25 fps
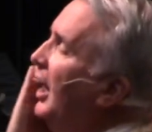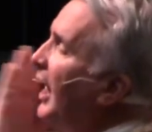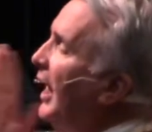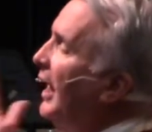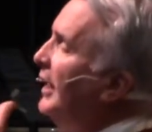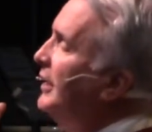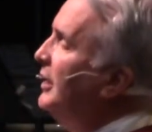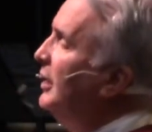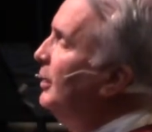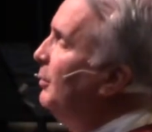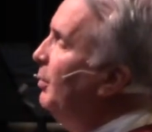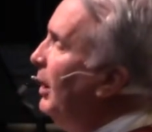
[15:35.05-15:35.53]

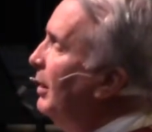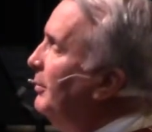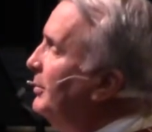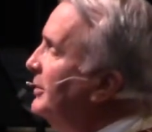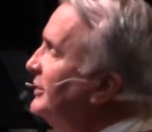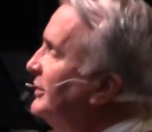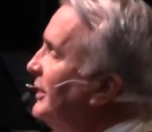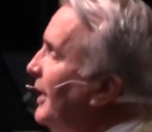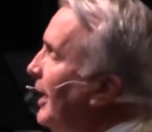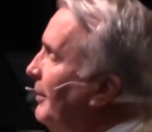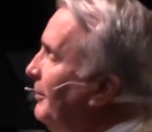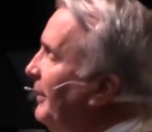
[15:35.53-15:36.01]
I knew what
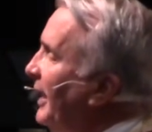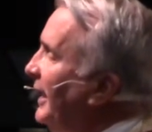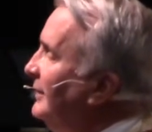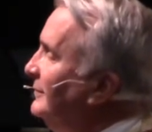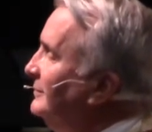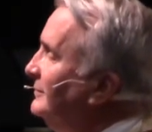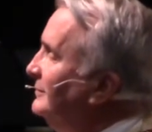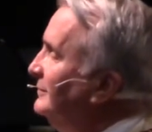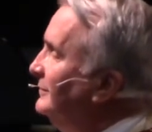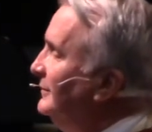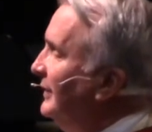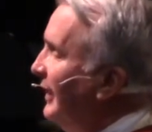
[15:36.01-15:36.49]
was
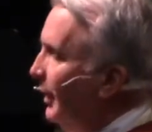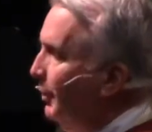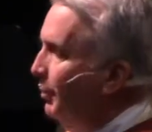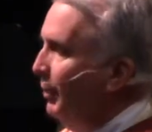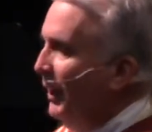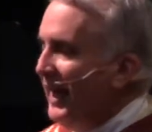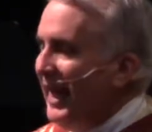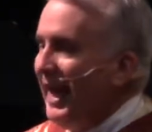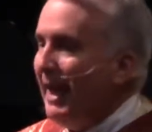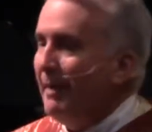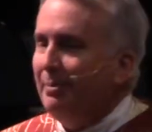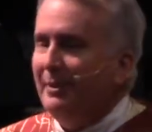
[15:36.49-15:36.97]
coming, it
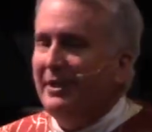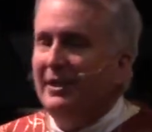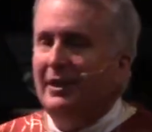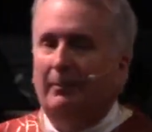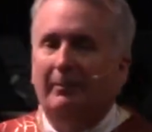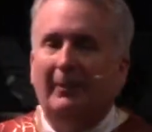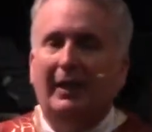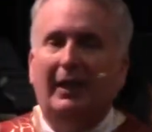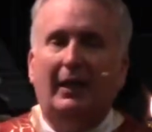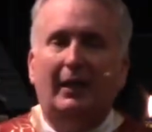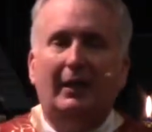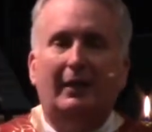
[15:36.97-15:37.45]
would happen to
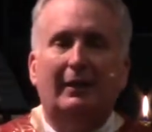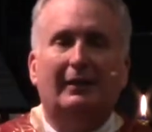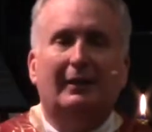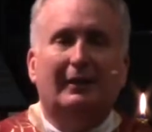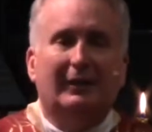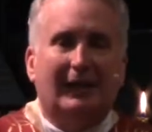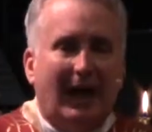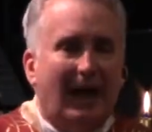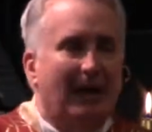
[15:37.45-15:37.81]
me.